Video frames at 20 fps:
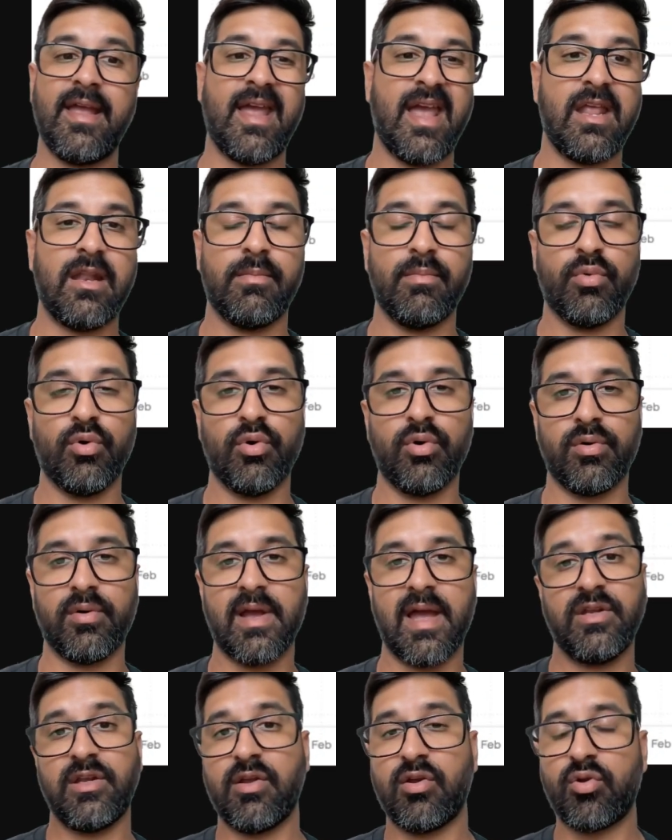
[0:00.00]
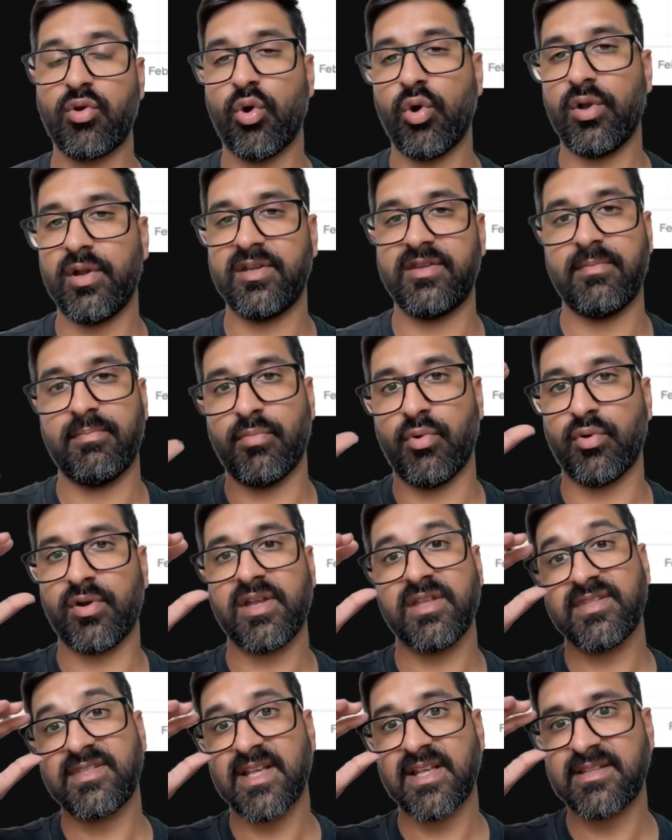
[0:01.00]
and the more, you could call it the more
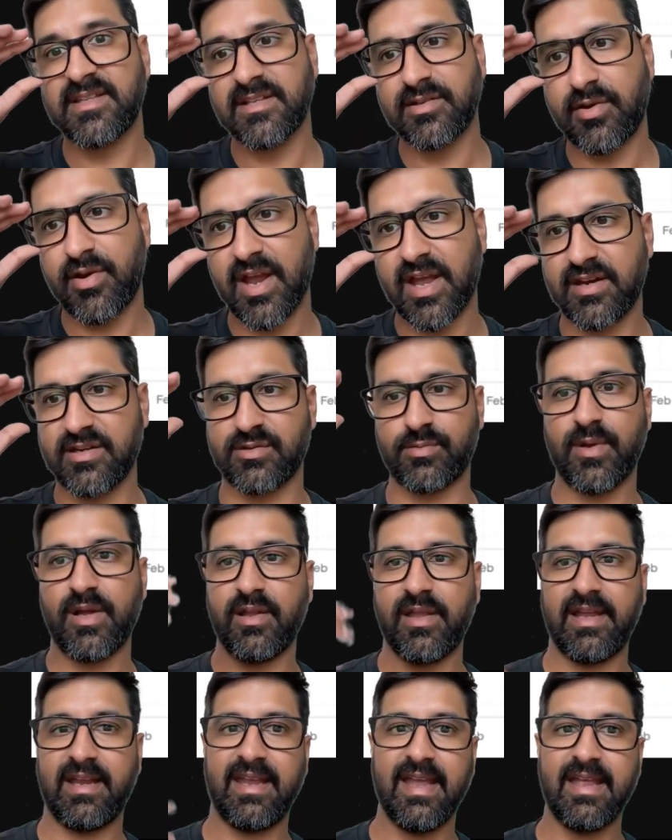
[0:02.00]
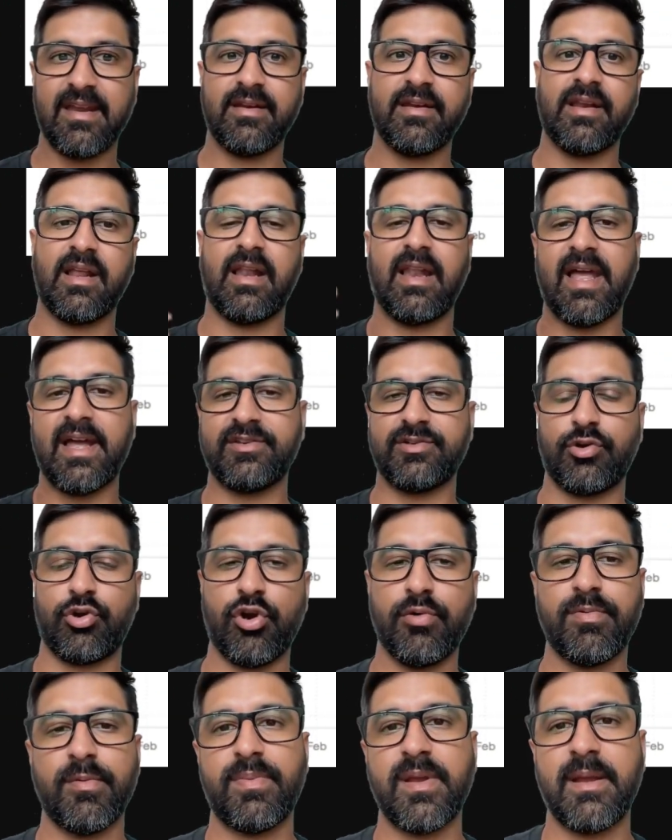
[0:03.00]
consensus crowd as well. Again, a larger
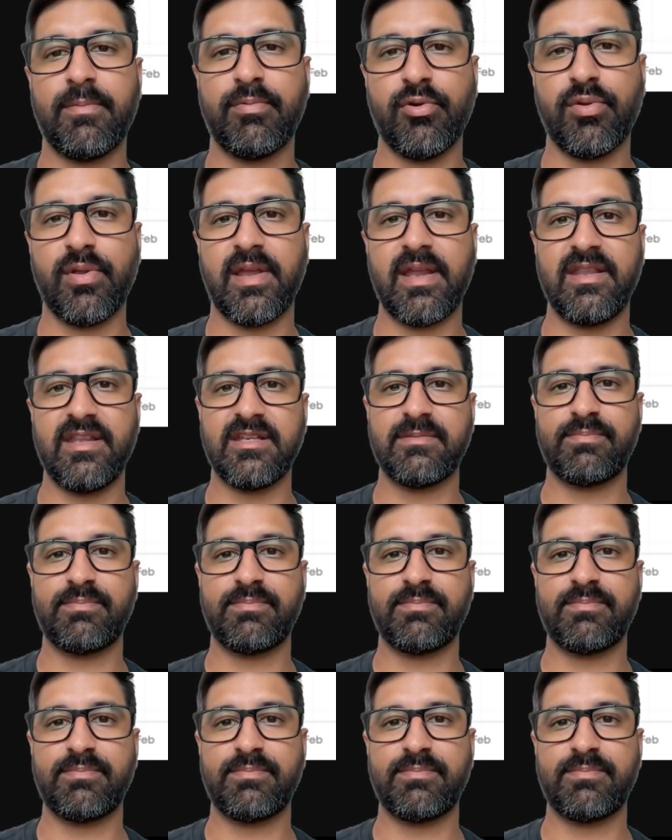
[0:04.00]
group of people in the